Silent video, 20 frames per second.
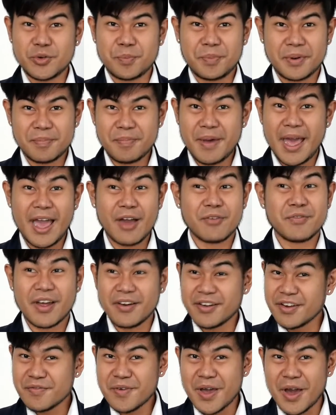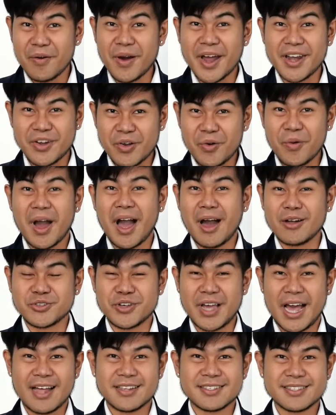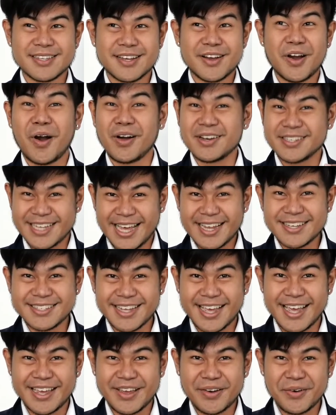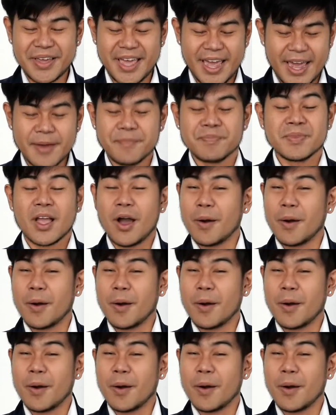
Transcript: to prepare very well and know how to answer on that day, okay.